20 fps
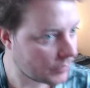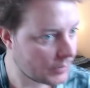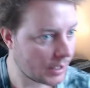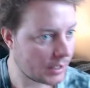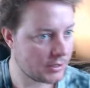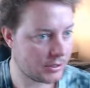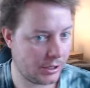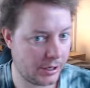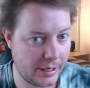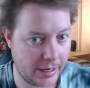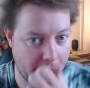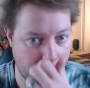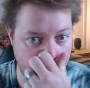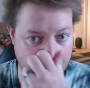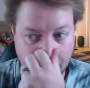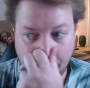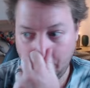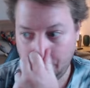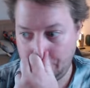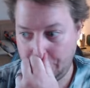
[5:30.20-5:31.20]
yeah,
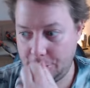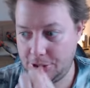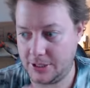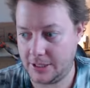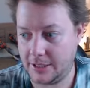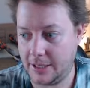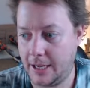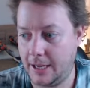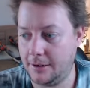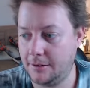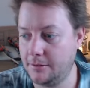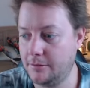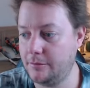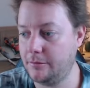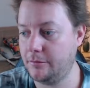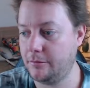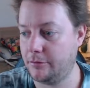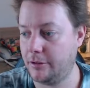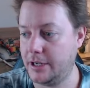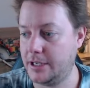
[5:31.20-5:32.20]
I'm using that
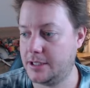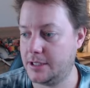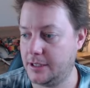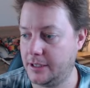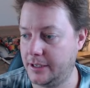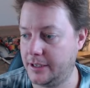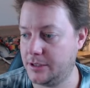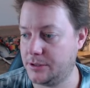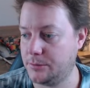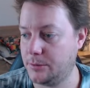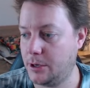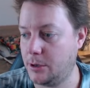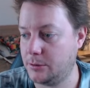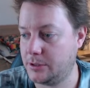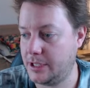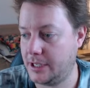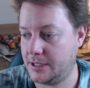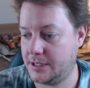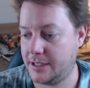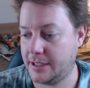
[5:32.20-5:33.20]
recently as well,
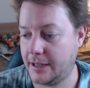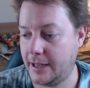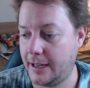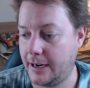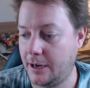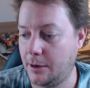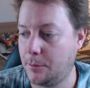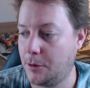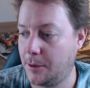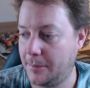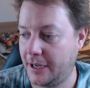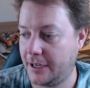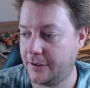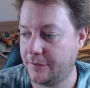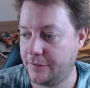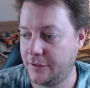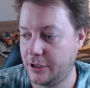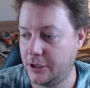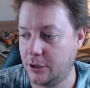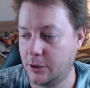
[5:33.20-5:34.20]
testing that. I might make a
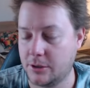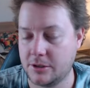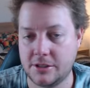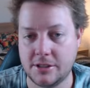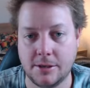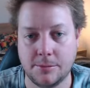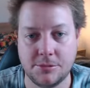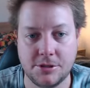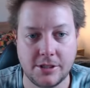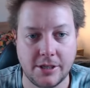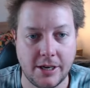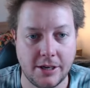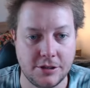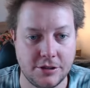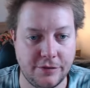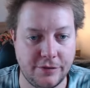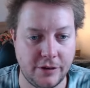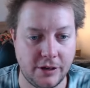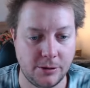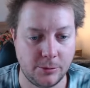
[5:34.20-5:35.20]
video at some stage
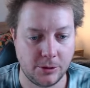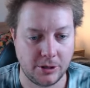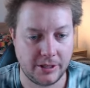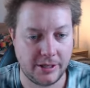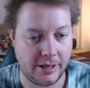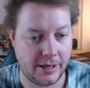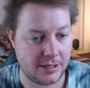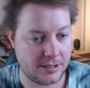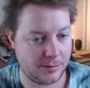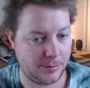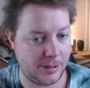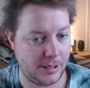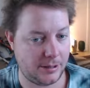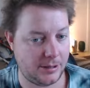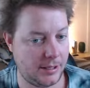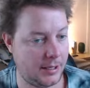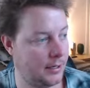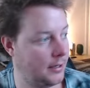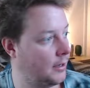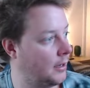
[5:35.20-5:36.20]
if anyone cares about
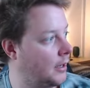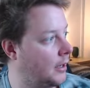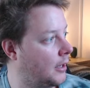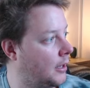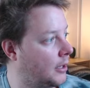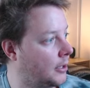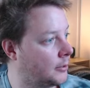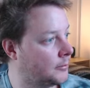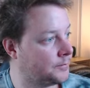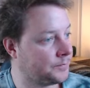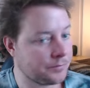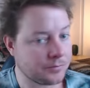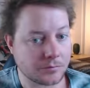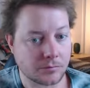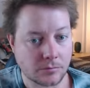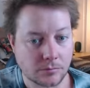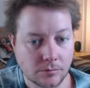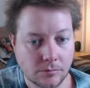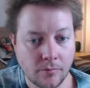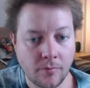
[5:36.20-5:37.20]
that.
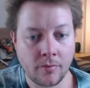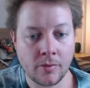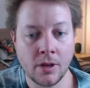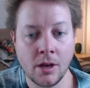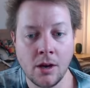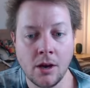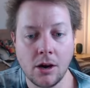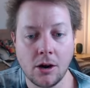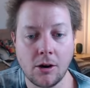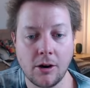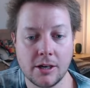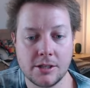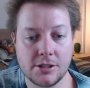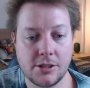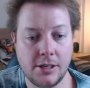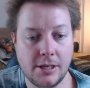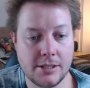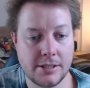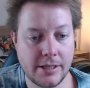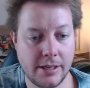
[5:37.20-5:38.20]
All right, so
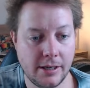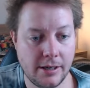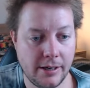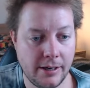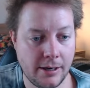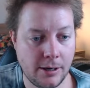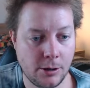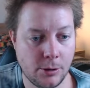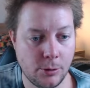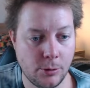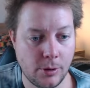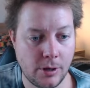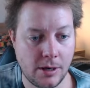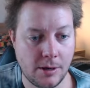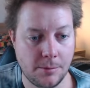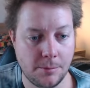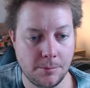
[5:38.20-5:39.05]
let's get our